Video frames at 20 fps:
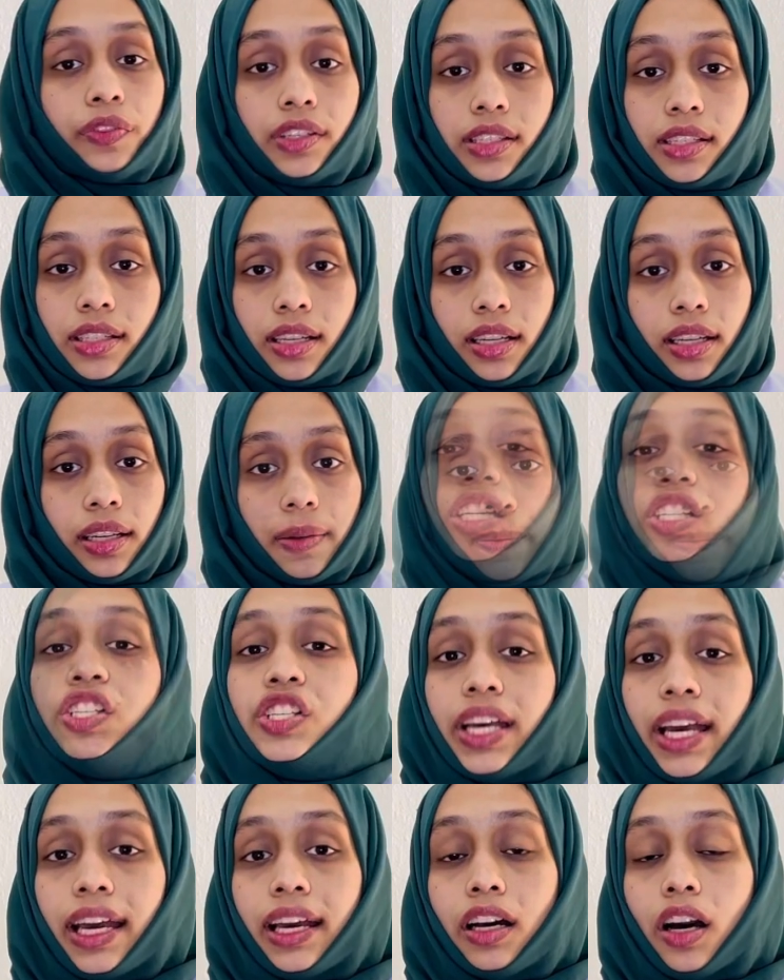the skin. You can
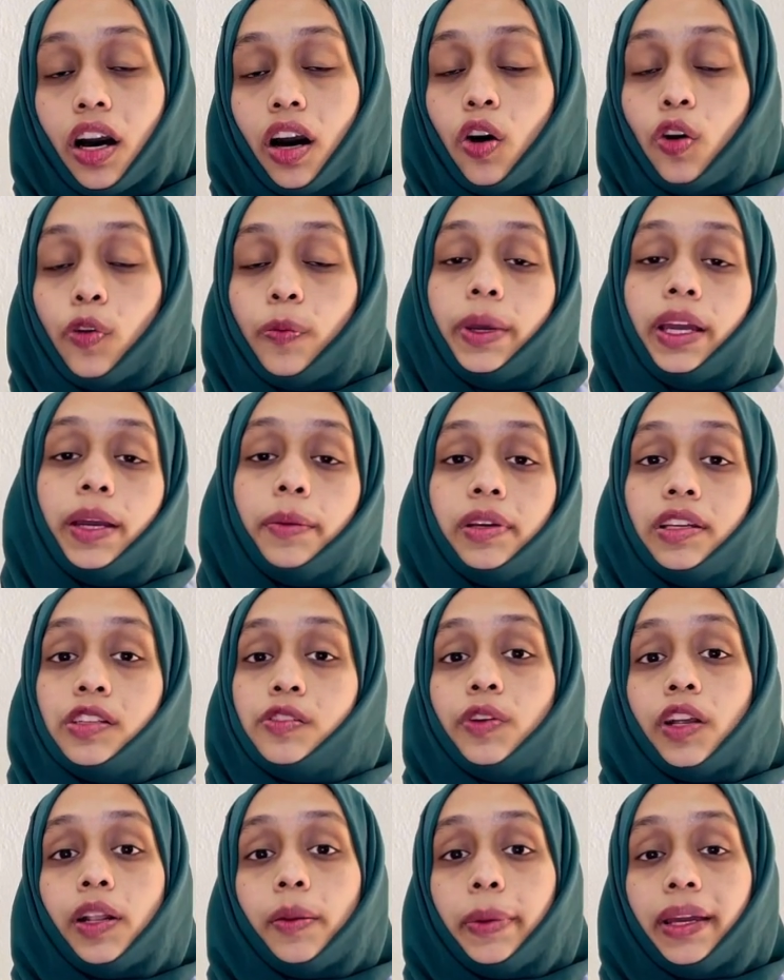check how babies
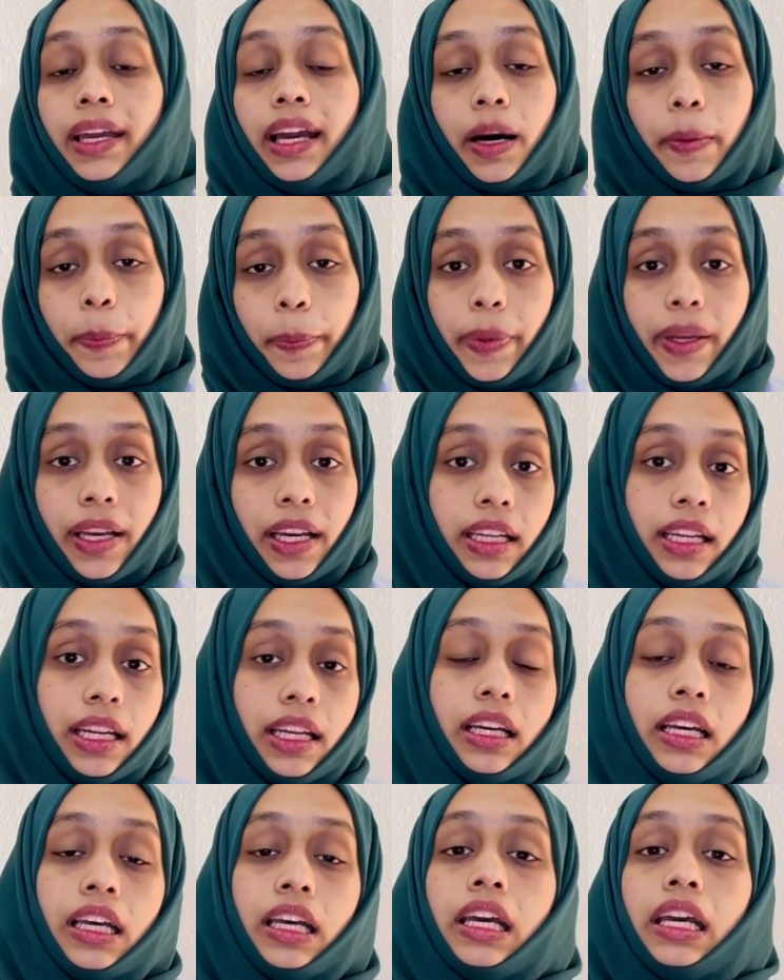will be
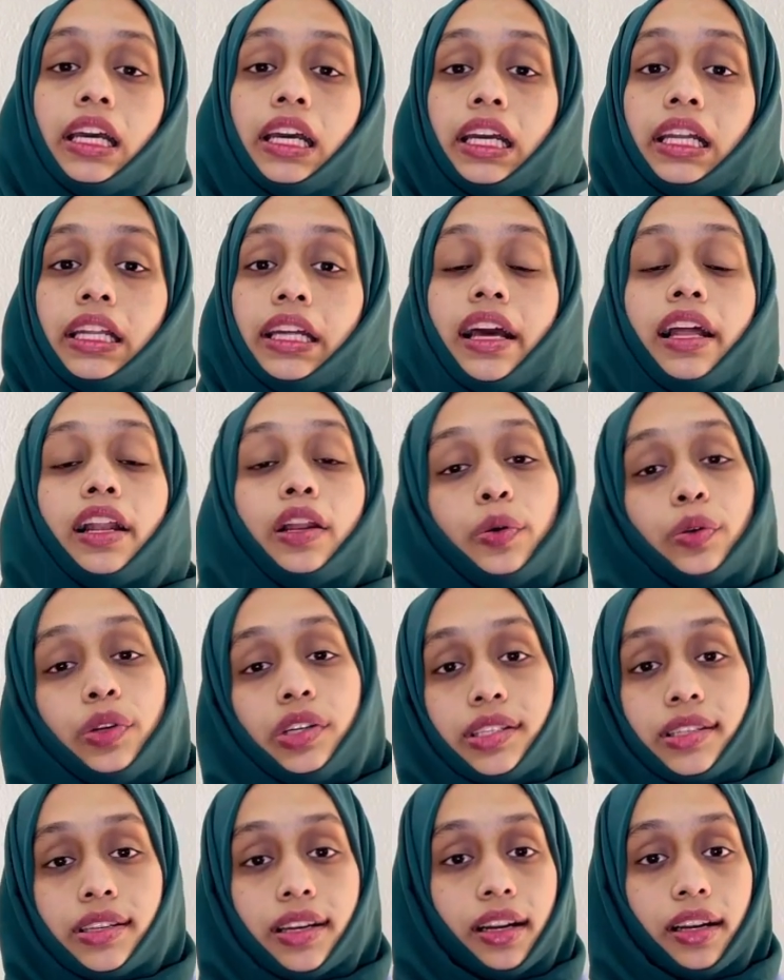appearing in yellow
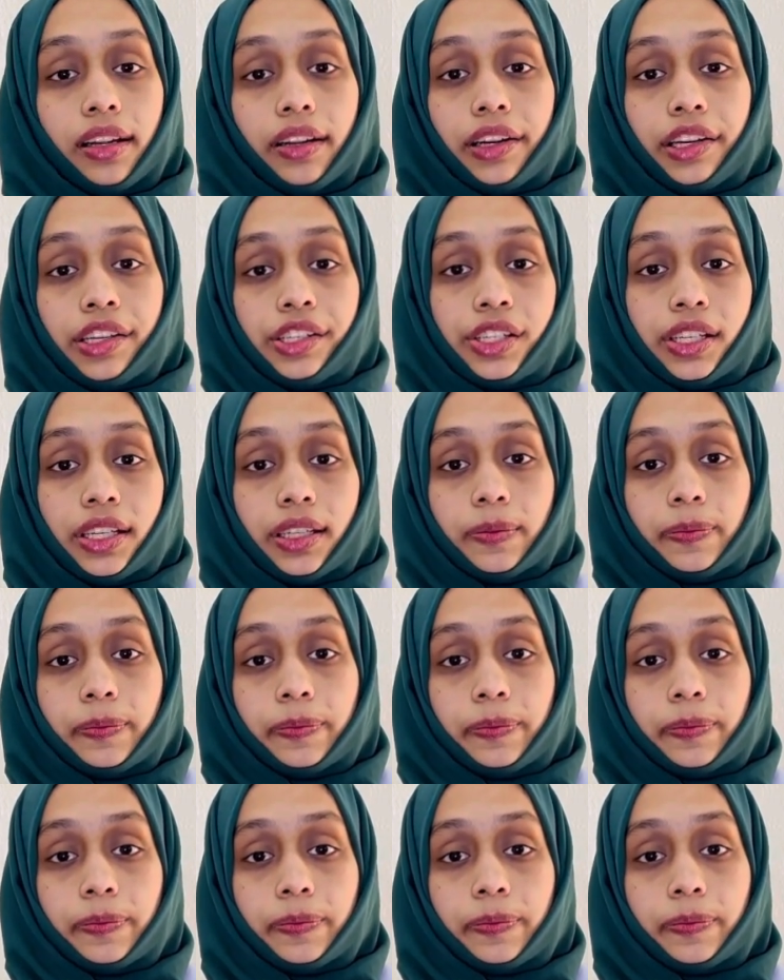discoloration.